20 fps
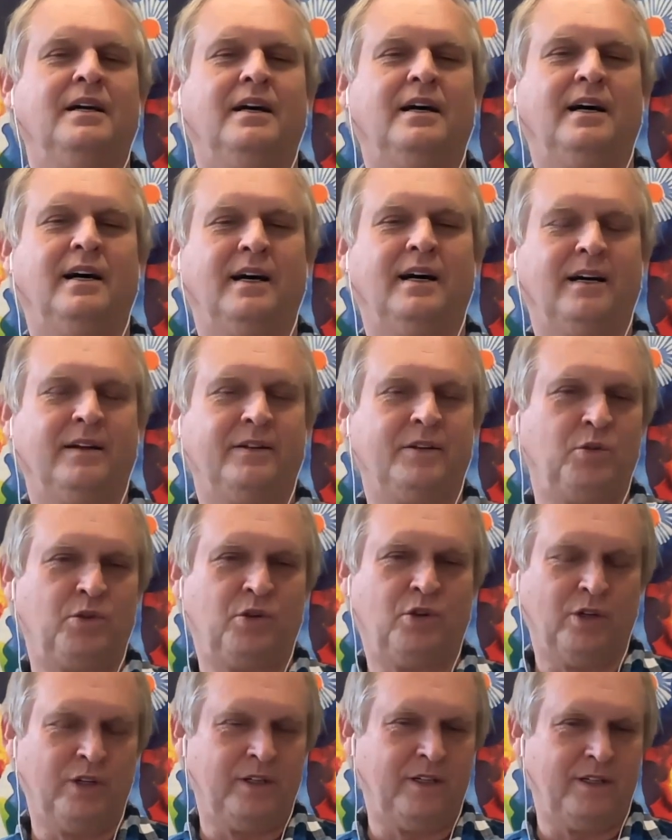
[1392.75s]
You
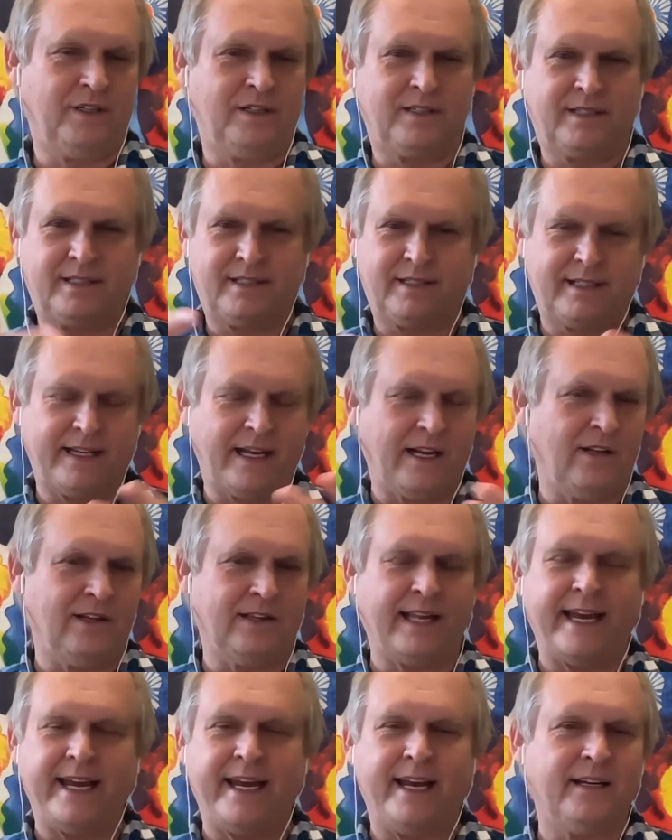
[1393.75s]
couldn't sell
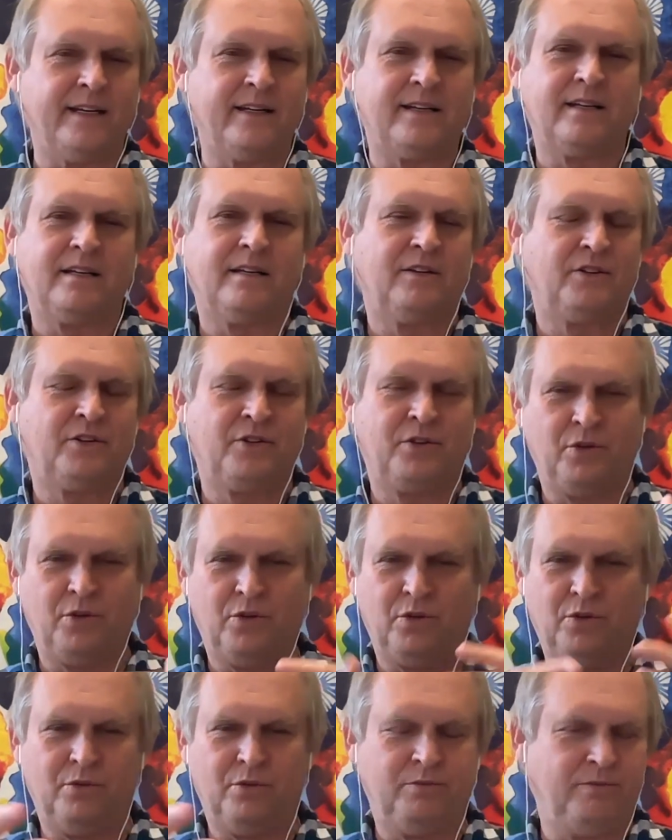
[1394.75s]
land
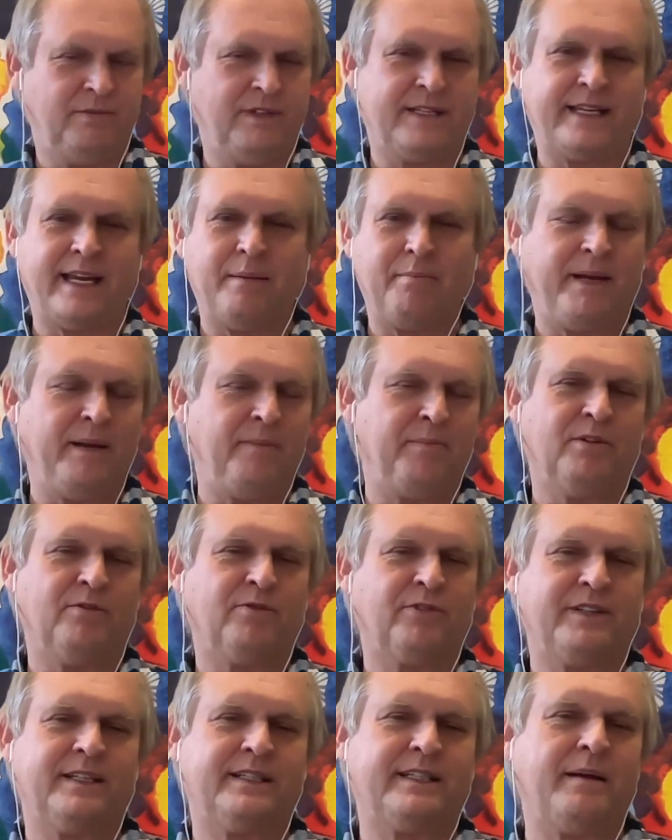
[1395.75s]
to the same people
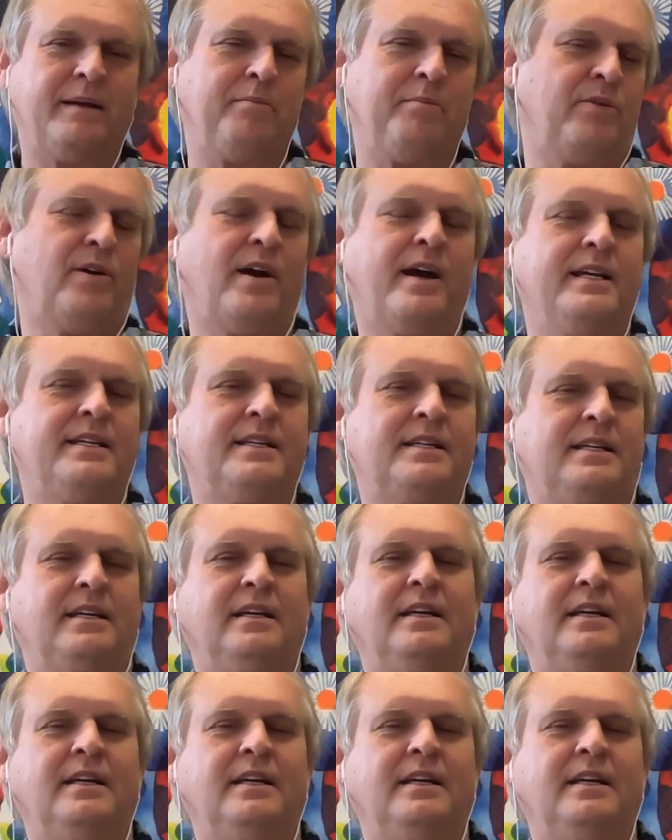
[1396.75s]
for the same price.